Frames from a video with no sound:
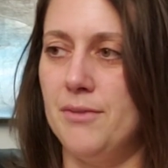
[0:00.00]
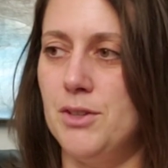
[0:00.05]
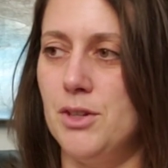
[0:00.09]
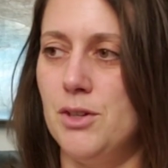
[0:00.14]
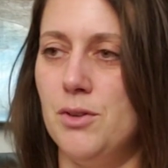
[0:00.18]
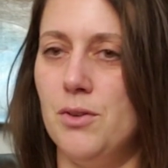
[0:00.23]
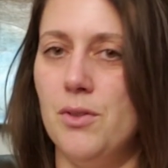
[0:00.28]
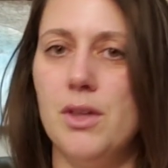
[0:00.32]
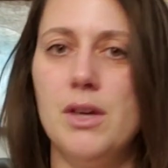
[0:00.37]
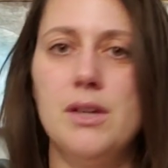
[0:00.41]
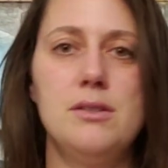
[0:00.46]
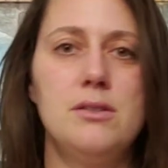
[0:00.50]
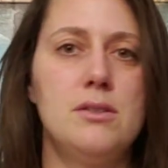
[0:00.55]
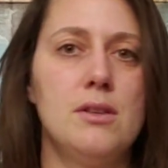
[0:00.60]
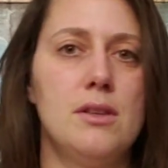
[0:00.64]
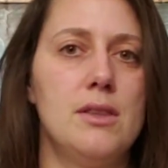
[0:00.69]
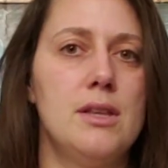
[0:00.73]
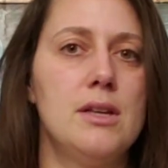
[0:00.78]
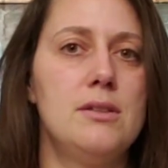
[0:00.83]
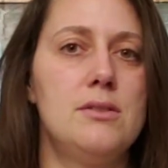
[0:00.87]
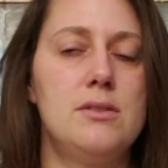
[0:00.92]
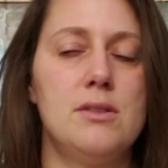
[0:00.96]
to do this
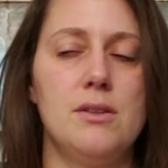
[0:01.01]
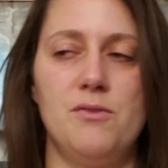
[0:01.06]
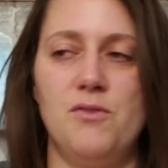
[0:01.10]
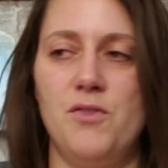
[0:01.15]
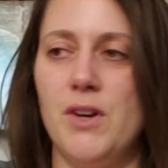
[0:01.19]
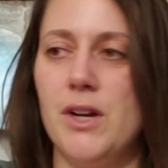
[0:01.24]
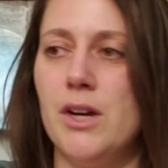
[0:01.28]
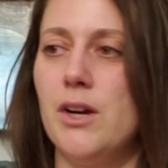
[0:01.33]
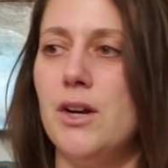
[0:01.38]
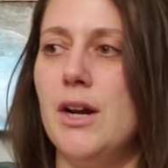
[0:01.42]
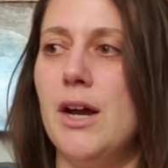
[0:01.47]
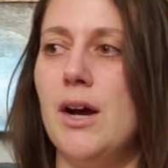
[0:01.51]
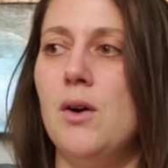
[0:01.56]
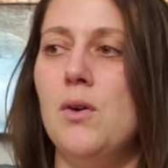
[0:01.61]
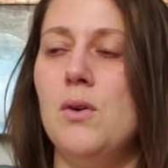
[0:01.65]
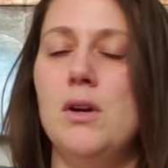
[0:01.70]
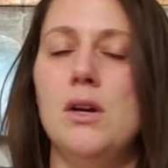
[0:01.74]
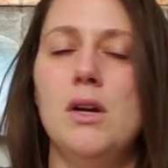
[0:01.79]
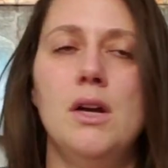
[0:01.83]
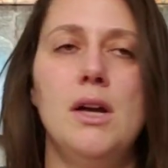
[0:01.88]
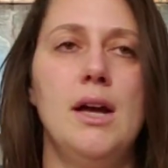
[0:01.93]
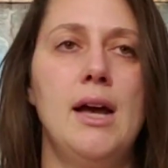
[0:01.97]
and figure it
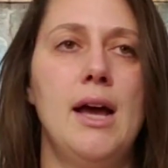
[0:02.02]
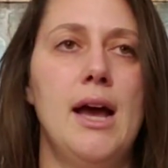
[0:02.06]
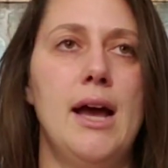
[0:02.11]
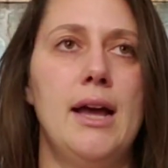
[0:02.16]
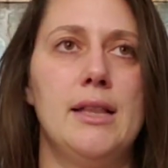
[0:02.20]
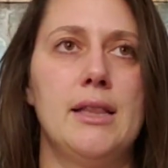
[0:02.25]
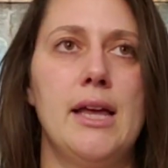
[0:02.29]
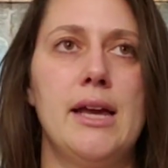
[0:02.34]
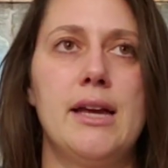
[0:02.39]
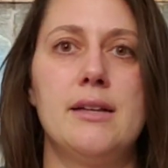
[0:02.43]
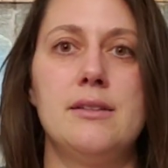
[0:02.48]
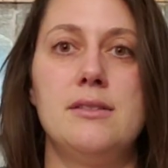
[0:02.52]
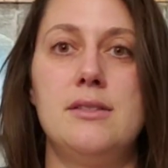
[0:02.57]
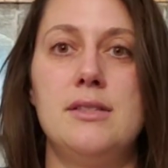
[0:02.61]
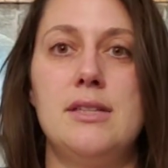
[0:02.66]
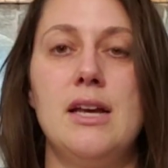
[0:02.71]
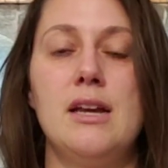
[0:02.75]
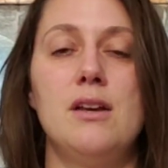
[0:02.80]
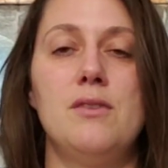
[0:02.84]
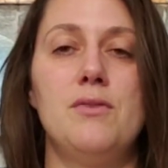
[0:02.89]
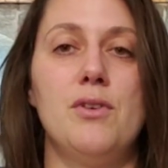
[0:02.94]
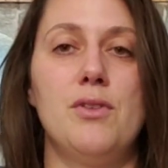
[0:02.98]
out. And like,
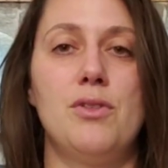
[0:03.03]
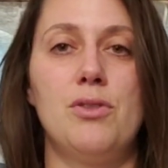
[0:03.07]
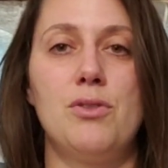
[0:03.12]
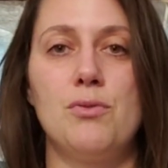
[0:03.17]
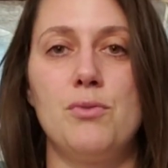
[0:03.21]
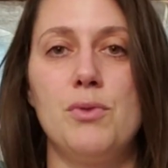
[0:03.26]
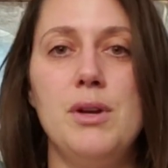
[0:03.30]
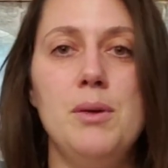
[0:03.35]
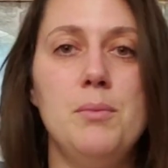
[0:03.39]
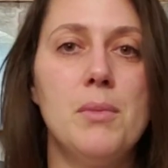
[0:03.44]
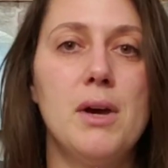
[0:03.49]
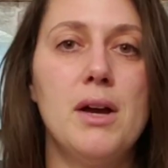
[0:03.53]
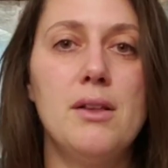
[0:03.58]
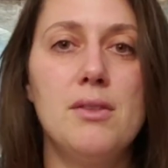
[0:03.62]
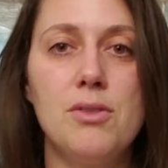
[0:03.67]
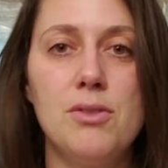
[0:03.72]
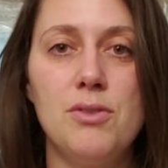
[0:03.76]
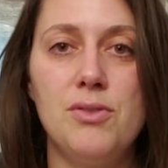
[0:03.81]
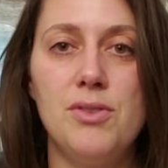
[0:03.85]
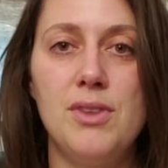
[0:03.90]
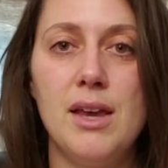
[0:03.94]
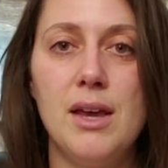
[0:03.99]
instead of a
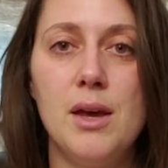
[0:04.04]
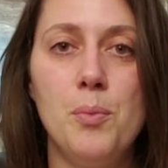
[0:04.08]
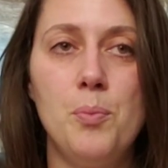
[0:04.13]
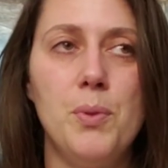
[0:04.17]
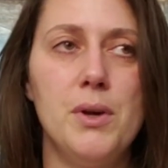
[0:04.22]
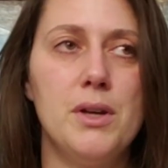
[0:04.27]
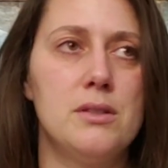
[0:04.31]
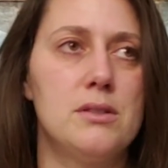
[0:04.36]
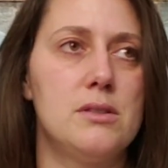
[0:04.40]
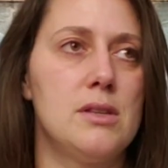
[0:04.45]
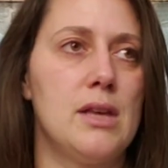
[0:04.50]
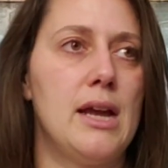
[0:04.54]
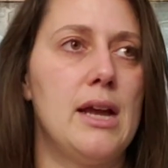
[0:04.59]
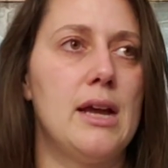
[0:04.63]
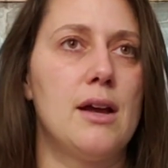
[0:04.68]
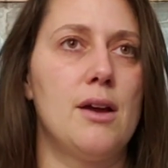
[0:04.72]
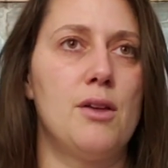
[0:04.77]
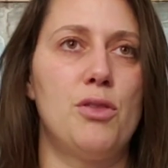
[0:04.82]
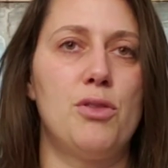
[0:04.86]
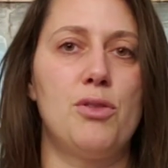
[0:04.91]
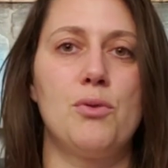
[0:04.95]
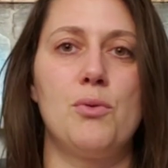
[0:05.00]
3-month dip, it's like
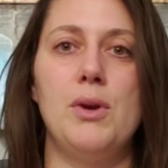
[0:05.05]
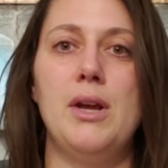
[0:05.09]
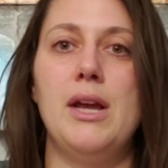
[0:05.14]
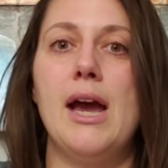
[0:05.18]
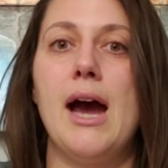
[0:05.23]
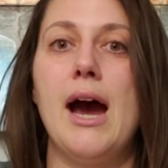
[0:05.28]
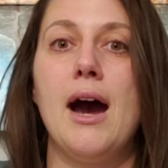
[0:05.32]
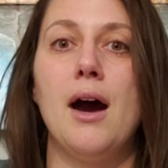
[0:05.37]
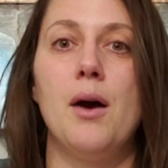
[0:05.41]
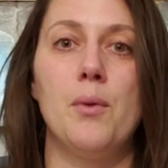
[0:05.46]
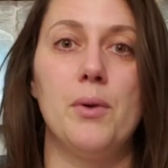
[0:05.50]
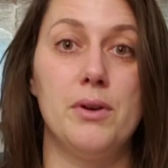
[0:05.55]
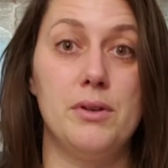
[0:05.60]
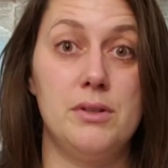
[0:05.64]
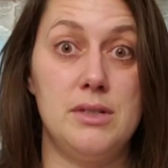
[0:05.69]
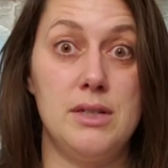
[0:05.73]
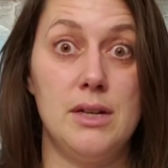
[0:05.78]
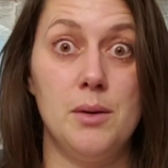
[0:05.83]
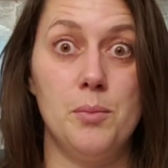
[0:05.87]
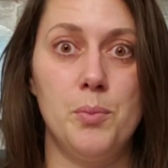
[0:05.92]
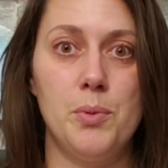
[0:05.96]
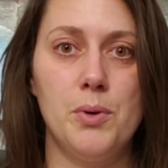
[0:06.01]
a 3-hour
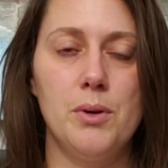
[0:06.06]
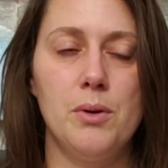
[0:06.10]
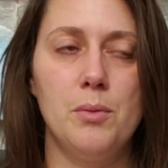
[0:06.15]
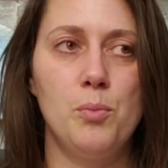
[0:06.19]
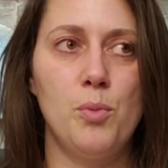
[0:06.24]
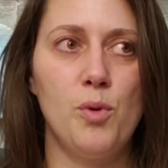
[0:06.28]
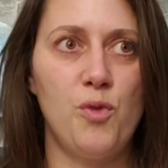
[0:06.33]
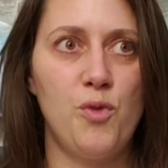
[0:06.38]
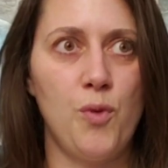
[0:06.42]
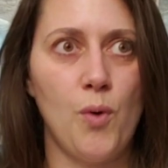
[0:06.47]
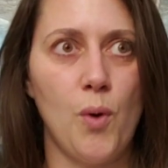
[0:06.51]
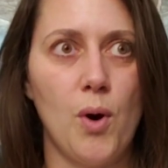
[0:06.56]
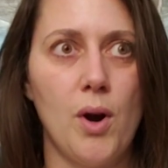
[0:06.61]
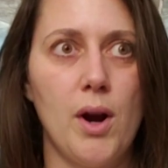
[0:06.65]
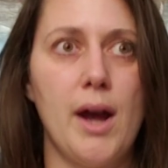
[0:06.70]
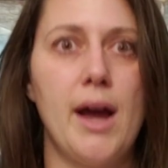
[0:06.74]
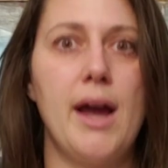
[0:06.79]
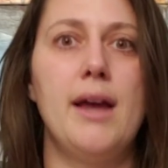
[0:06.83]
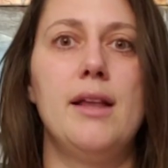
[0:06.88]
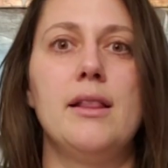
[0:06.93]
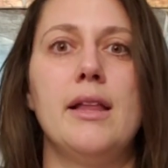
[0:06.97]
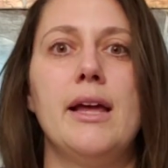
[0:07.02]
dip before
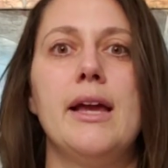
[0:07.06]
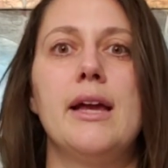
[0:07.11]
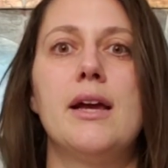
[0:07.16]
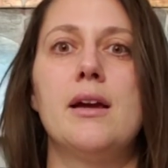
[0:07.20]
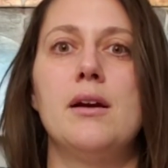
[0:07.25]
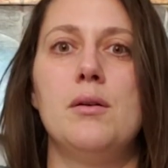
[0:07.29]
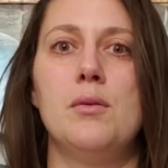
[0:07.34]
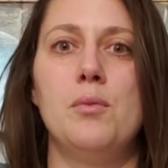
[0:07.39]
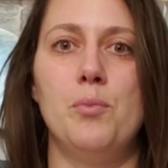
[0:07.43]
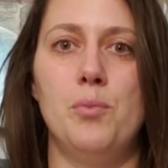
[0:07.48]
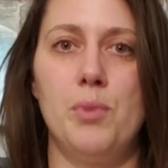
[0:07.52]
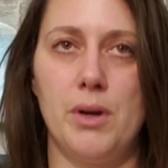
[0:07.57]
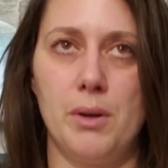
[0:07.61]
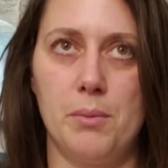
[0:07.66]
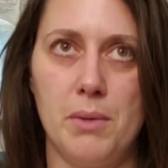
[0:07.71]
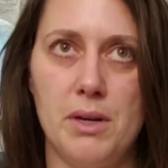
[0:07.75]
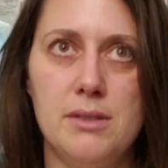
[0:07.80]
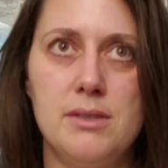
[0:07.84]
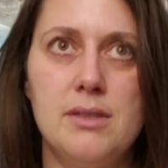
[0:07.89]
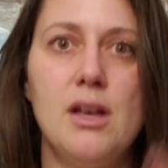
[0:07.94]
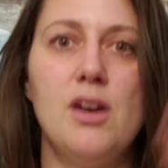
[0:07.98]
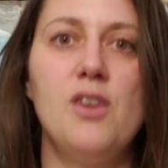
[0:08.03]
I like bring
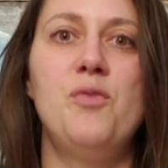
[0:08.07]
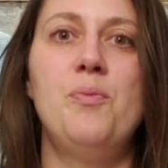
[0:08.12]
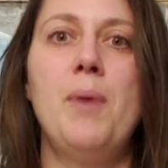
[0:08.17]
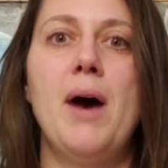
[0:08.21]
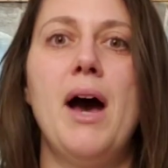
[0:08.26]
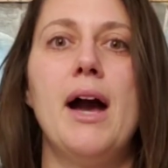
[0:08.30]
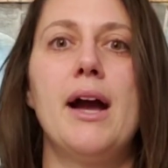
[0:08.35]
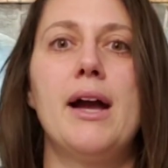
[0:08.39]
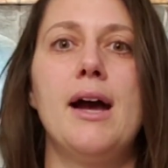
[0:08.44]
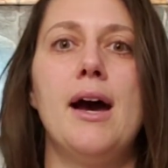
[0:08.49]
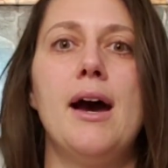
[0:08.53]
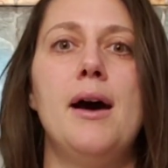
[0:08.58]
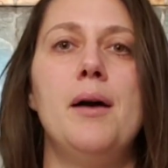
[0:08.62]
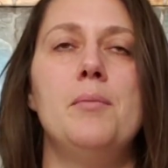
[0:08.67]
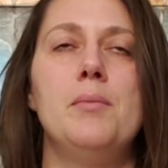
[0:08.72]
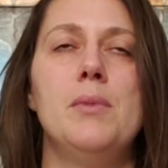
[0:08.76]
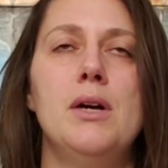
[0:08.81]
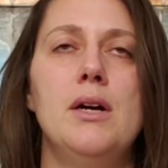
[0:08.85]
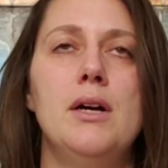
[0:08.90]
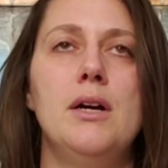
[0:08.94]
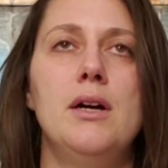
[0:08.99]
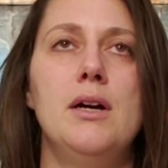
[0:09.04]
myself back up
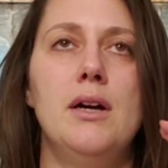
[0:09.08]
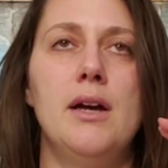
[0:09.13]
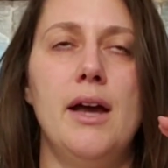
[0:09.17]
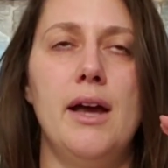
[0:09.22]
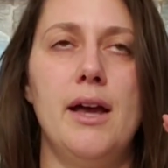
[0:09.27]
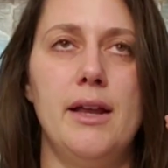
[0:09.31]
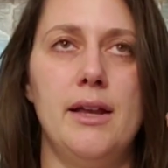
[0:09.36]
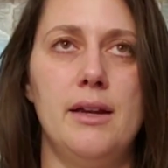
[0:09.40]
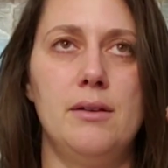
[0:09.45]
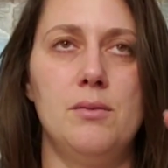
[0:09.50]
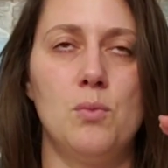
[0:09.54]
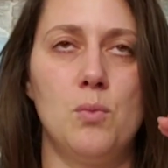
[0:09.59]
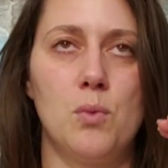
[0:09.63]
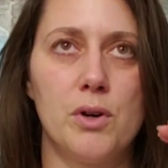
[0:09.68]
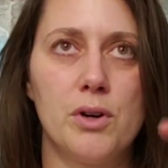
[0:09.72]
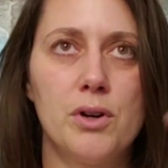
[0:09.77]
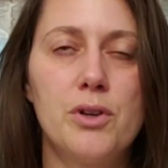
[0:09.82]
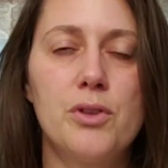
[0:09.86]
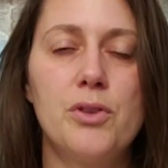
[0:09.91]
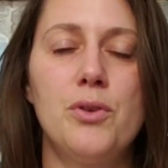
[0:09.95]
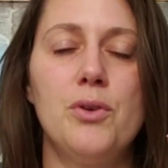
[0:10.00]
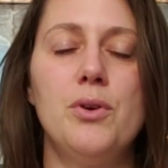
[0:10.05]
and
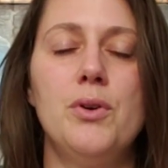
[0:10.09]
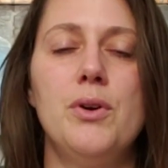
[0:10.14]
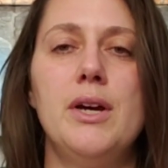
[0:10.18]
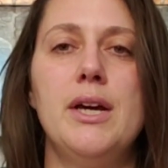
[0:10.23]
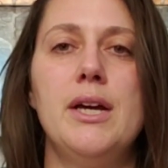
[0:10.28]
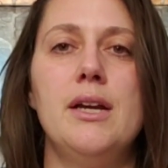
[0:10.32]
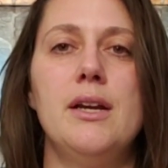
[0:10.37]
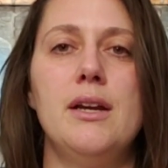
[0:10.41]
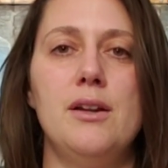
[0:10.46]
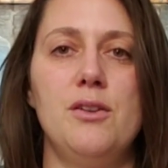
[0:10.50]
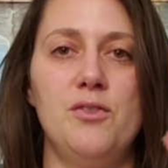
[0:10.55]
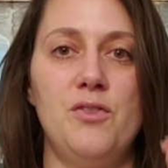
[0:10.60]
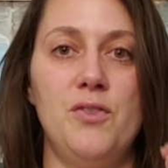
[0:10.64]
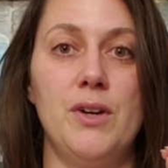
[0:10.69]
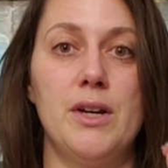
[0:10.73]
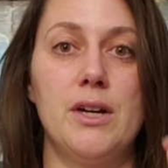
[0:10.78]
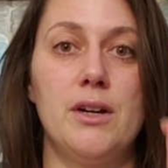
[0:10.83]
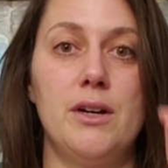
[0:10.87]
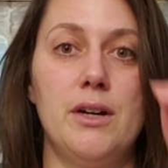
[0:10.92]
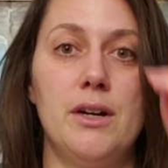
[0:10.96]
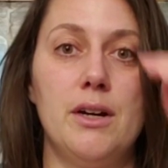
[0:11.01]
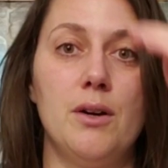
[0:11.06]
work through it and
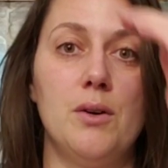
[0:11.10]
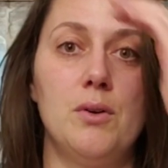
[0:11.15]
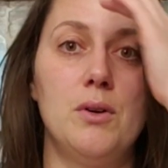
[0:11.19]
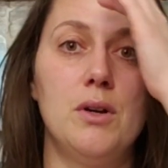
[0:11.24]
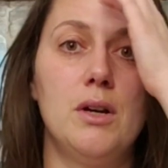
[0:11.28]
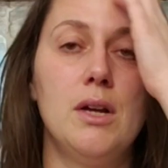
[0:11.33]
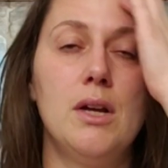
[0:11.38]
figure it out.